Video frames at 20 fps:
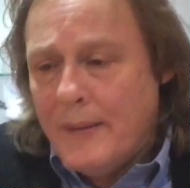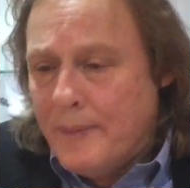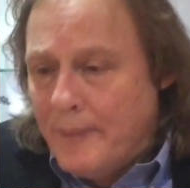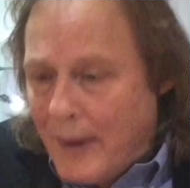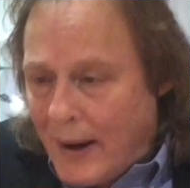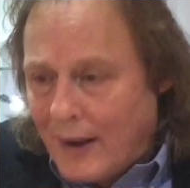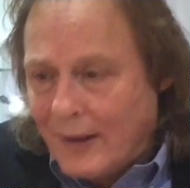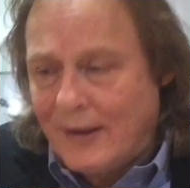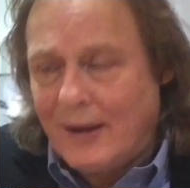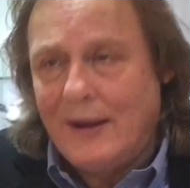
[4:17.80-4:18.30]

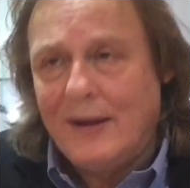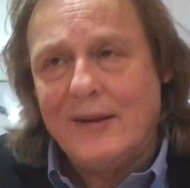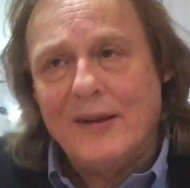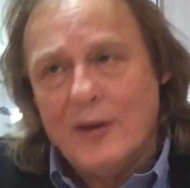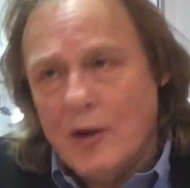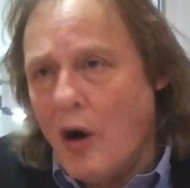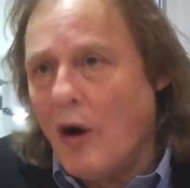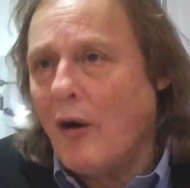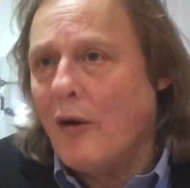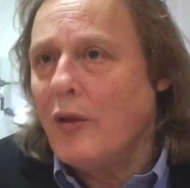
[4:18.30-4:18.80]
But it's
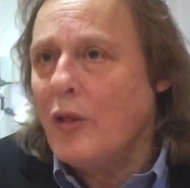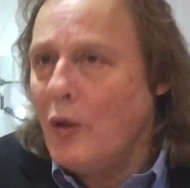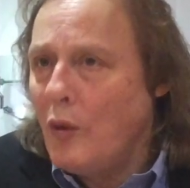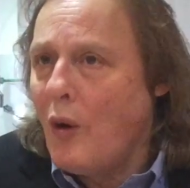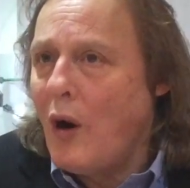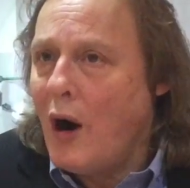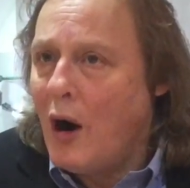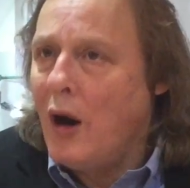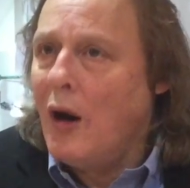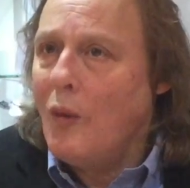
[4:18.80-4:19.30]
not the,
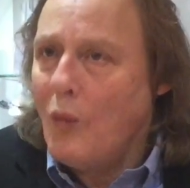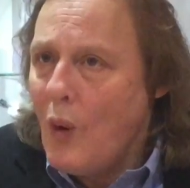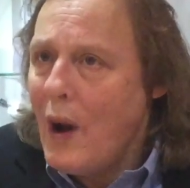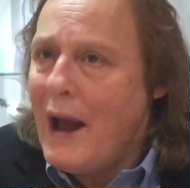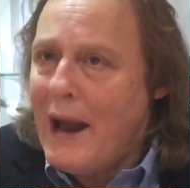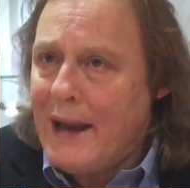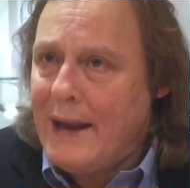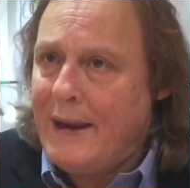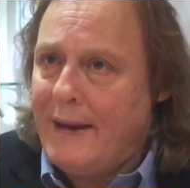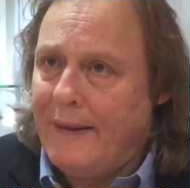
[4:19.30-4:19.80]
our
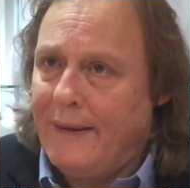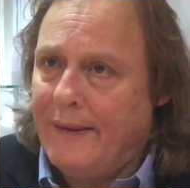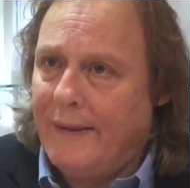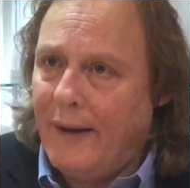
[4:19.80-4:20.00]
way.